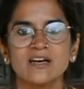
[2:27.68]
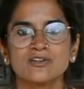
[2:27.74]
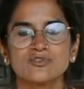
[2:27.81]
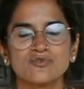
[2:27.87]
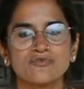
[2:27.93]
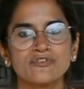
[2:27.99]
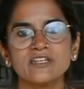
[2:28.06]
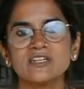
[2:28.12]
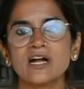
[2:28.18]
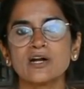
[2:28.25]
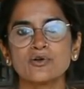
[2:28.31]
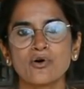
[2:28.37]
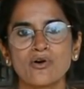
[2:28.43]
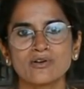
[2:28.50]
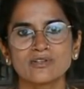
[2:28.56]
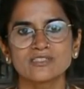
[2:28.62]
to feed our
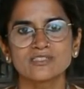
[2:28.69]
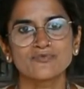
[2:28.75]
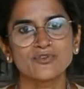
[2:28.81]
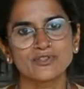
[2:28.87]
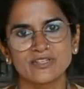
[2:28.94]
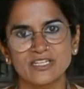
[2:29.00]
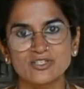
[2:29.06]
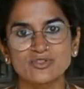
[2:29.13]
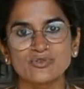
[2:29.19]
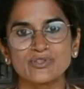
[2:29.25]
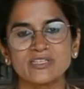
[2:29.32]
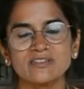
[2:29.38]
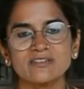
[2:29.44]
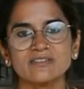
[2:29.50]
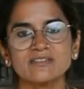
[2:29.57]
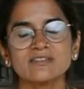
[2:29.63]
dogs for the rest of the
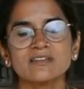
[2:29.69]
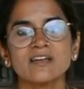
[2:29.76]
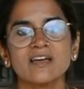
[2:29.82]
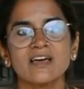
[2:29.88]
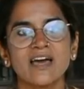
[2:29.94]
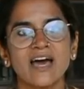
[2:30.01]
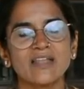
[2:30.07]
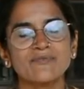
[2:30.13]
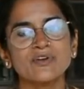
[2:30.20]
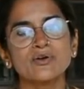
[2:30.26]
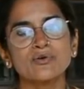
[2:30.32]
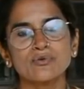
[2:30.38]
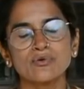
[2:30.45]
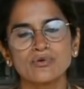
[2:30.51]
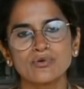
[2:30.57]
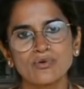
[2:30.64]
year. And we're
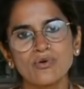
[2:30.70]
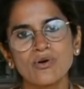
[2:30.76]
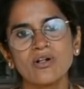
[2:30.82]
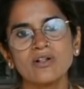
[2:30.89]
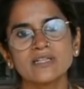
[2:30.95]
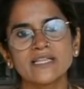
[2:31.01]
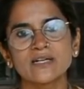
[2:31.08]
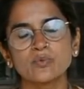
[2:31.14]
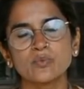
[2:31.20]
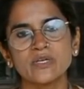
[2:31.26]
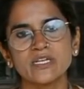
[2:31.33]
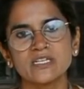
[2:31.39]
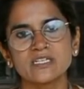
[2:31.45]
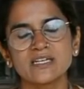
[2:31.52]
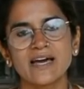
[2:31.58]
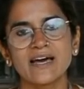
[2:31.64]
going to grow all that
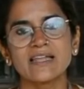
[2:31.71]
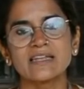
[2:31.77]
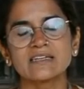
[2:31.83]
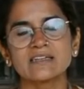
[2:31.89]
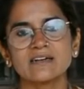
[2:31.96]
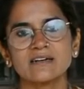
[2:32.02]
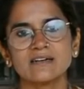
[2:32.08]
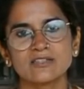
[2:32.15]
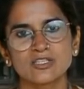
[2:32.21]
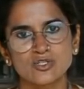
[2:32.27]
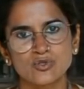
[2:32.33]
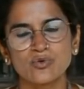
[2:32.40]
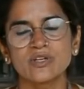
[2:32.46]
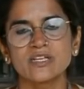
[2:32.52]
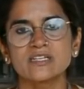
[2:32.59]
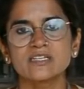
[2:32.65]
wheat and
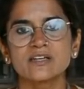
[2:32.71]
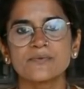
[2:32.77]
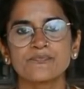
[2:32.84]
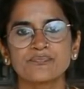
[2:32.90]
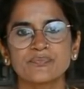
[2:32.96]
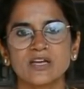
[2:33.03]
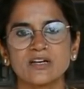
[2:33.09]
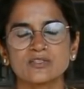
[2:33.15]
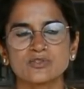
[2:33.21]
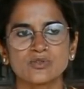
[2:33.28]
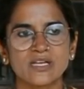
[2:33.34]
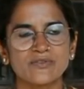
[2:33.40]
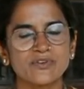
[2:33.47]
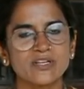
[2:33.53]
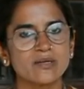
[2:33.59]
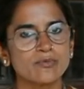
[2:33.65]
store it so
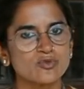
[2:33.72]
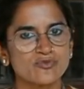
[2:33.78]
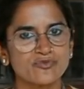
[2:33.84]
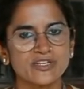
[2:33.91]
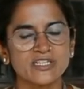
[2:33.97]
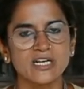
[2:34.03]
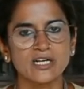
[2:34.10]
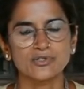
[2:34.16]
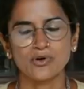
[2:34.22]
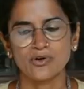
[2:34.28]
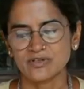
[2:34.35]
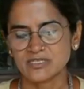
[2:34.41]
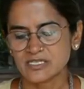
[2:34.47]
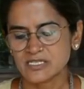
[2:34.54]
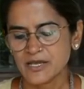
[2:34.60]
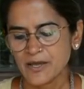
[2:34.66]
that we're able to feed our
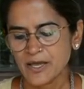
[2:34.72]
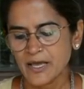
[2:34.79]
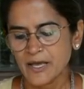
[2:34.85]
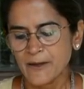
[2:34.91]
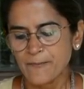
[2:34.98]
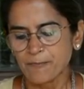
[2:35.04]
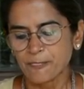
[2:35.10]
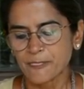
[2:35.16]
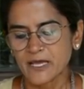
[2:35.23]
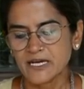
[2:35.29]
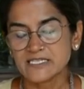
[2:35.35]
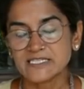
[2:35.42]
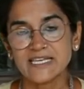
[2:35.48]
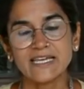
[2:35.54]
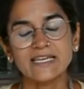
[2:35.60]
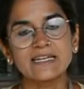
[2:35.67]
dogs.
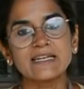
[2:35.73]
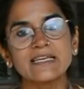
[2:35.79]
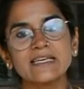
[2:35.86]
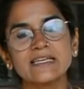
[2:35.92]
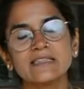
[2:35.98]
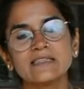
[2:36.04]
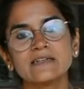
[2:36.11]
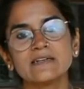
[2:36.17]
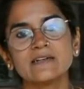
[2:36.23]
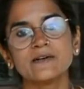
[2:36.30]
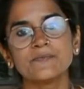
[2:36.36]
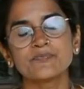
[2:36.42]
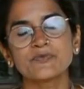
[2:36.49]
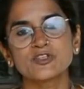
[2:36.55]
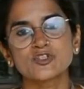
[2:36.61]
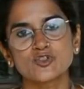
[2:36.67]
Secondly,
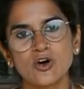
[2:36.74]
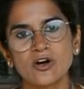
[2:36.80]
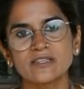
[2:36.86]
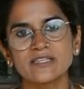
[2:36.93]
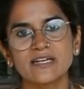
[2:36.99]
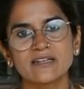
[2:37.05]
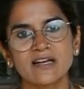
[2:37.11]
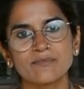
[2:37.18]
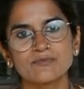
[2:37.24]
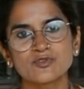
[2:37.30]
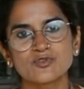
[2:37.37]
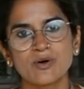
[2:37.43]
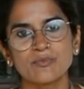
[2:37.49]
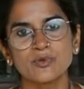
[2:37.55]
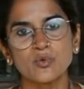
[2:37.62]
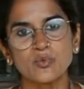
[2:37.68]
the straw that comes
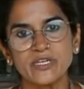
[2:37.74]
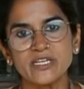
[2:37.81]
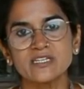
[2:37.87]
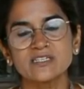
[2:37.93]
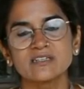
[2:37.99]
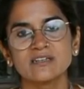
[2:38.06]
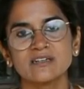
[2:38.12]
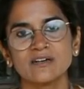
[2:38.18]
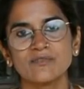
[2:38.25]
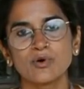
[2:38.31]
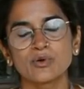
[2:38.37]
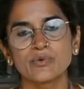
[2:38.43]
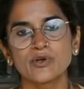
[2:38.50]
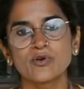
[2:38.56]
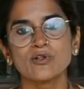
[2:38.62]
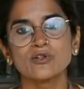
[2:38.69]
from the wheat, what
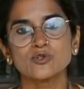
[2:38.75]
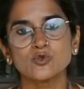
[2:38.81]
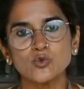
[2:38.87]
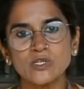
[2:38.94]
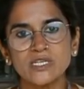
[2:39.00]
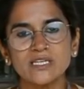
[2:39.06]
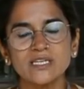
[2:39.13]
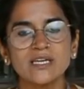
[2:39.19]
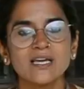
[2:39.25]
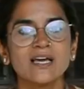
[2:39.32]
we call puri,